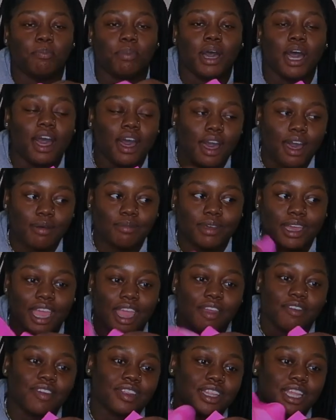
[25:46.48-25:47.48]
bomb.
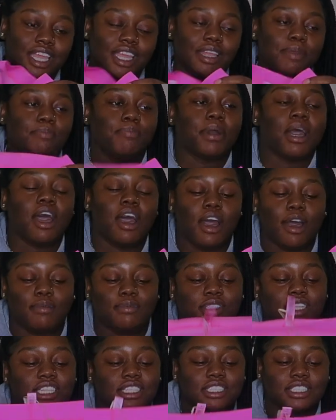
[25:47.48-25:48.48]
Everything
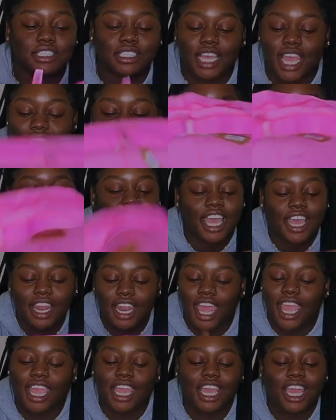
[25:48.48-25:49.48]
bomb.
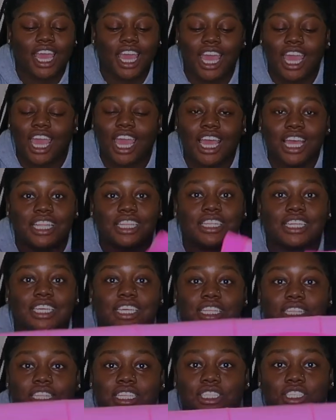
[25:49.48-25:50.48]
Like, look
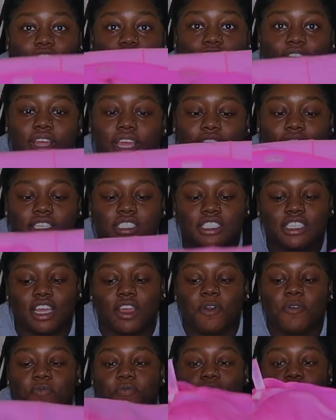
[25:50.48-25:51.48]
at the stretch.
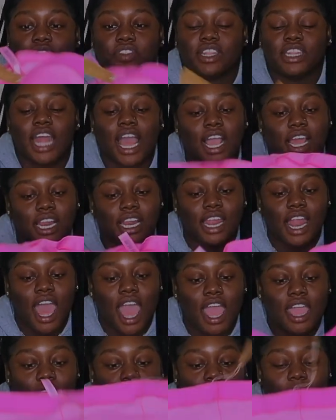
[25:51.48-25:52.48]
Not gonna
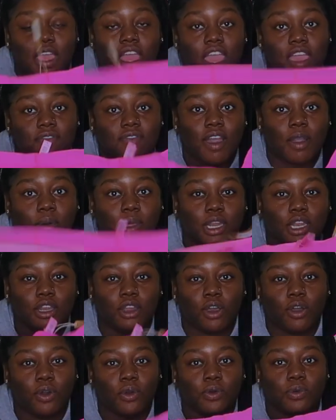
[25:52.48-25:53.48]
lie, if I would have
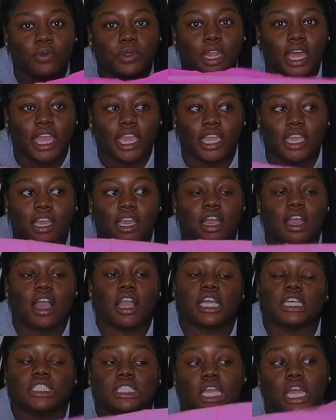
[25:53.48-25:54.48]
known, like,
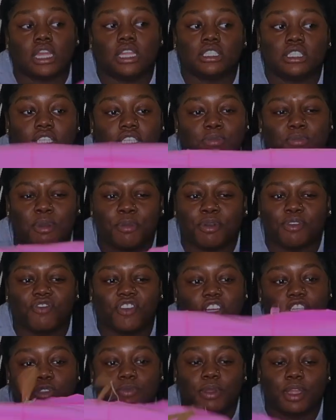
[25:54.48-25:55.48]
because y'all, this is my
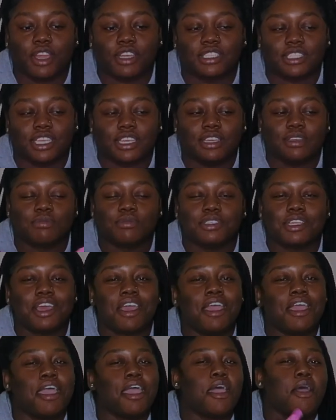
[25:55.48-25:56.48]
first pair of skims.
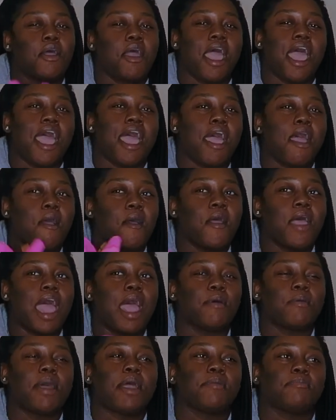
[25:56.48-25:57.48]

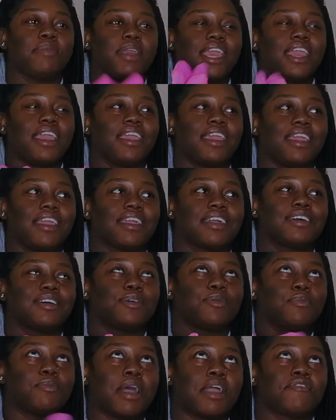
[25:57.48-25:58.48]
How I did
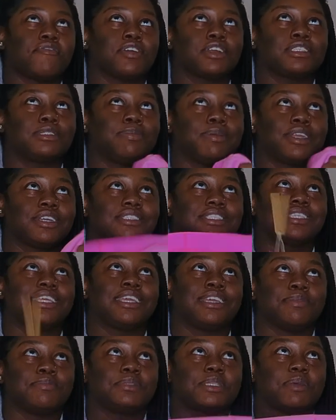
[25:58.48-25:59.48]
my first pair of
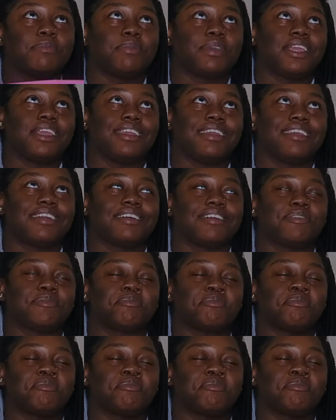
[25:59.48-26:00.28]
skims in pink.